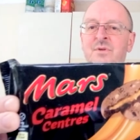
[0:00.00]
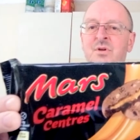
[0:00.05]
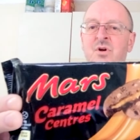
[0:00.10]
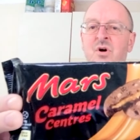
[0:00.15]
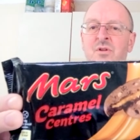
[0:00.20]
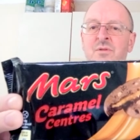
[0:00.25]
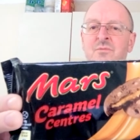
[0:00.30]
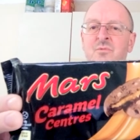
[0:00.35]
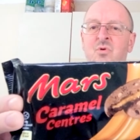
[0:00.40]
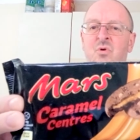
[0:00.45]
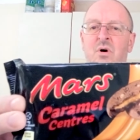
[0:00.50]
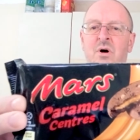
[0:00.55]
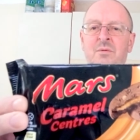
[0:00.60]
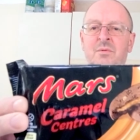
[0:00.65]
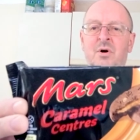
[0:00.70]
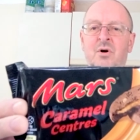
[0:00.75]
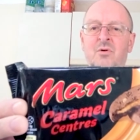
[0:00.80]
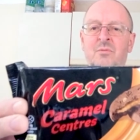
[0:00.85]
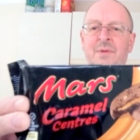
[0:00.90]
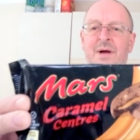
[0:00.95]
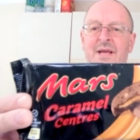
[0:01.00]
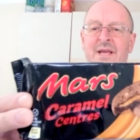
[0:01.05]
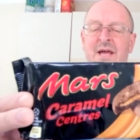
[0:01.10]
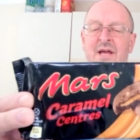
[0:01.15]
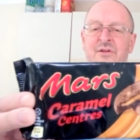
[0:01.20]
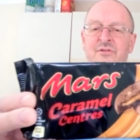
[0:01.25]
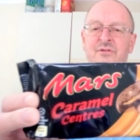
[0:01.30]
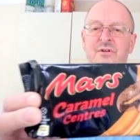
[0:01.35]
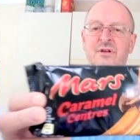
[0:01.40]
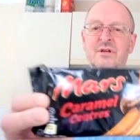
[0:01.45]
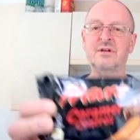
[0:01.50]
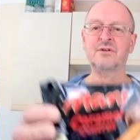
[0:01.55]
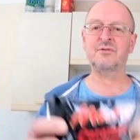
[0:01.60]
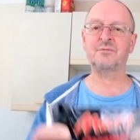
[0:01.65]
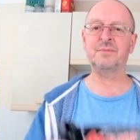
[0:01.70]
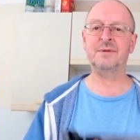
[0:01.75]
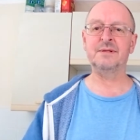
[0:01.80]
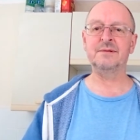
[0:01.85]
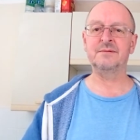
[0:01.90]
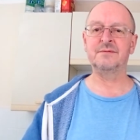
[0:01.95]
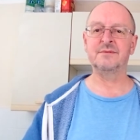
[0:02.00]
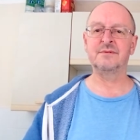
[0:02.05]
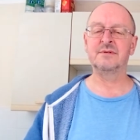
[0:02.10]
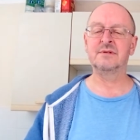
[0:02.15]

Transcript: Got them quite a while back actually. They've just been